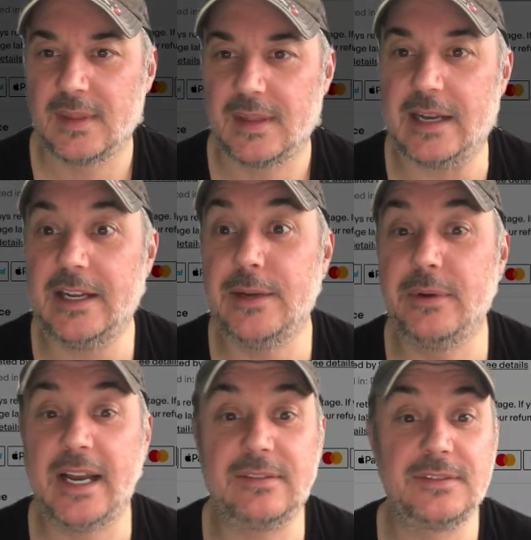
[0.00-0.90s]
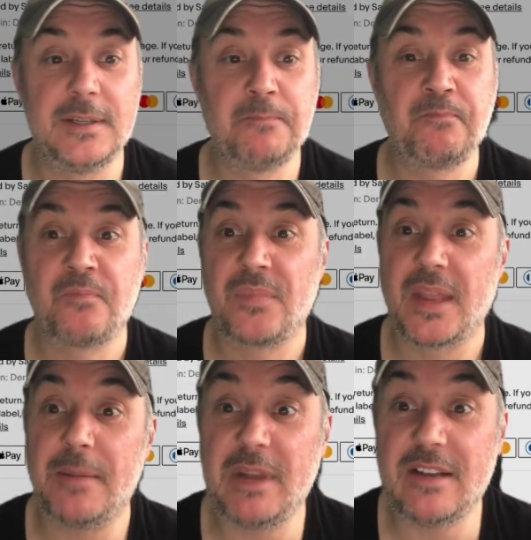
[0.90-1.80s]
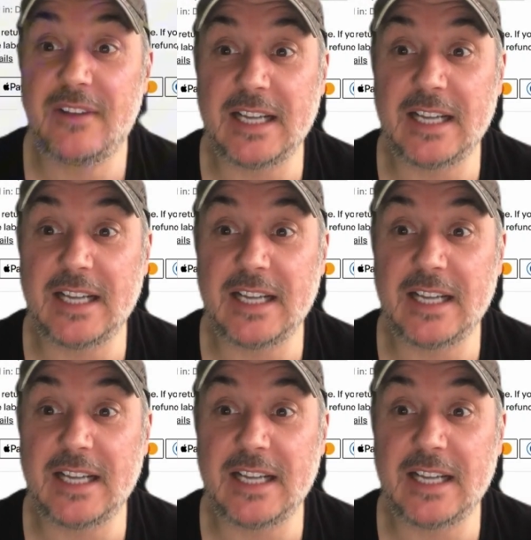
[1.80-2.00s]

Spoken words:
Now here we have a bit of